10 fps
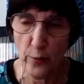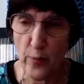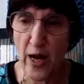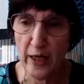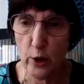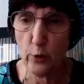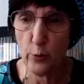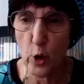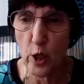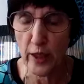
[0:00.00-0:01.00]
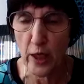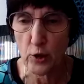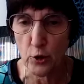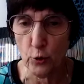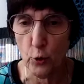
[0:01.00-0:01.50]
the Pioneer
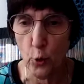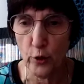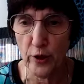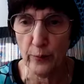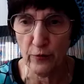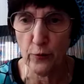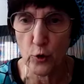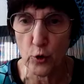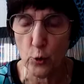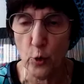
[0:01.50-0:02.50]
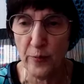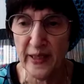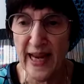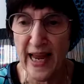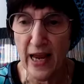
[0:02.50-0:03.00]
Broadcaster Award, and I'm the first
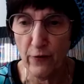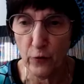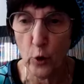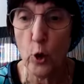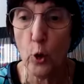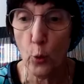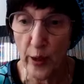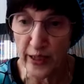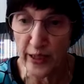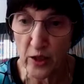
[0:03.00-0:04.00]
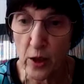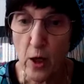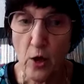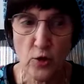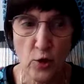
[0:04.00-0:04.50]
woman to ever win it.
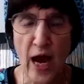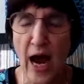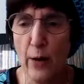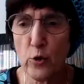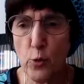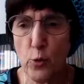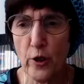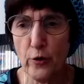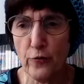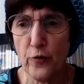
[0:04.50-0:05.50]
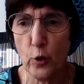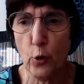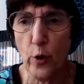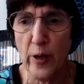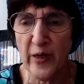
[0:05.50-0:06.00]
So, yeah, I was one of the few
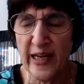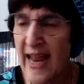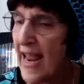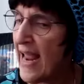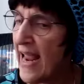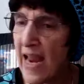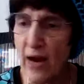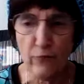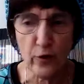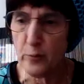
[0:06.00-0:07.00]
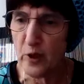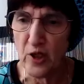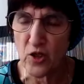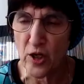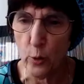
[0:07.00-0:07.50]
women every
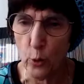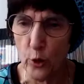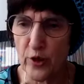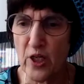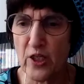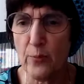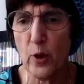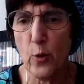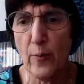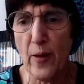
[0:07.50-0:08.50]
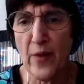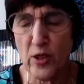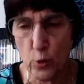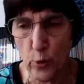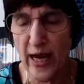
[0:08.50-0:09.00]
place I worked. At
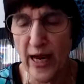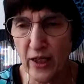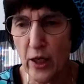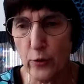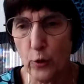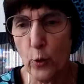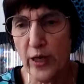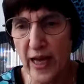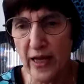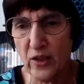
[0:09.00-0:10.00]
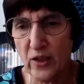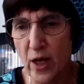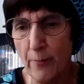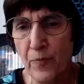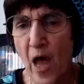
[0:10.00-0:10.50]
WMMS, we had another. We had
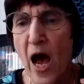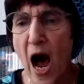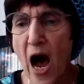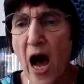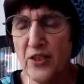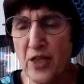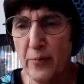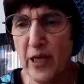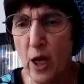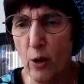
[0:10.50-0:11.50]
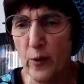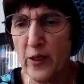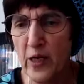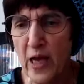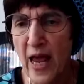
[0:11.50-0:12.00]
Debbie Allman,